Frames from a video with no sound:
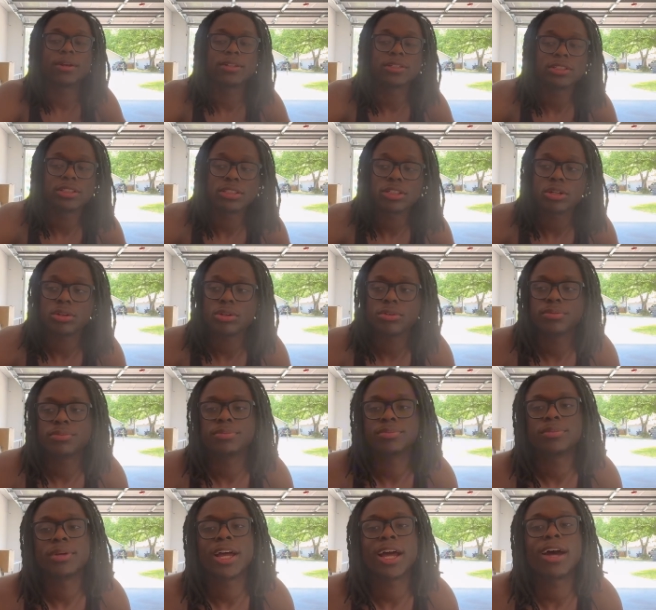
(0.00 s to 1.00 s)
So
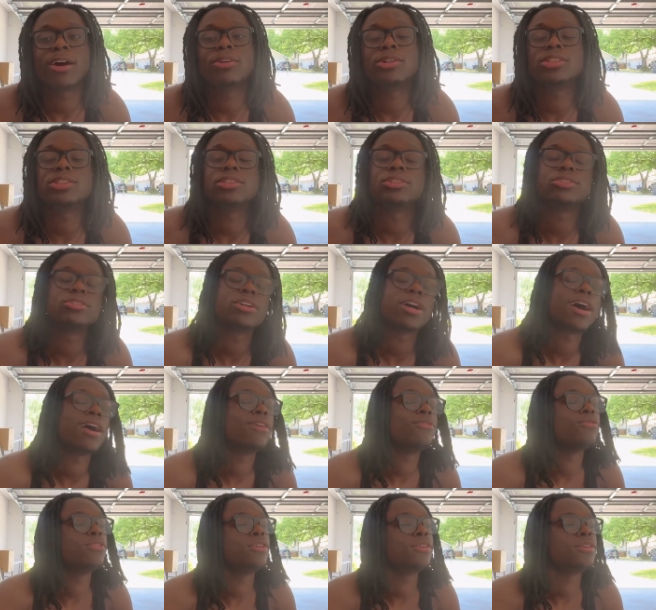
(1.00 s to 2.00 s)
I was just
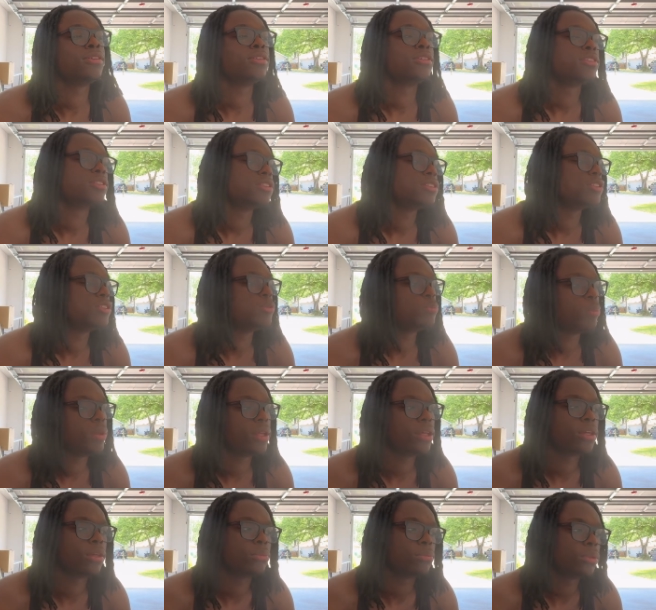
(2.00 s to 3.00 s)
driving, just
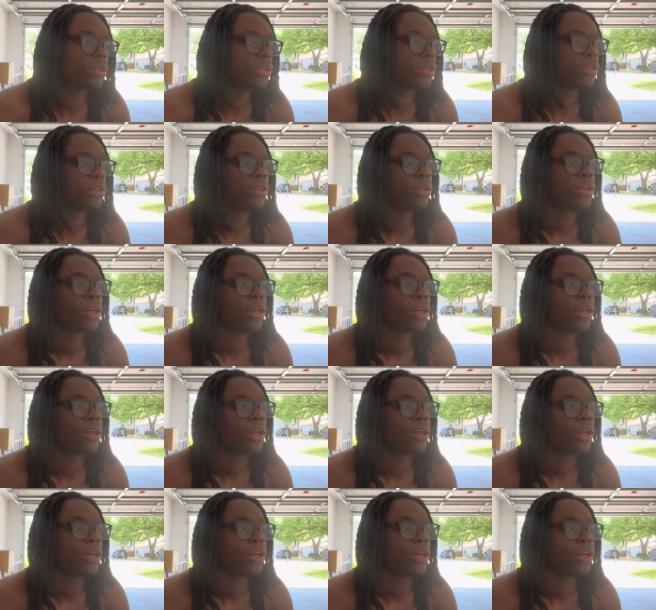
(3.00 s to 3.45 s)
being me.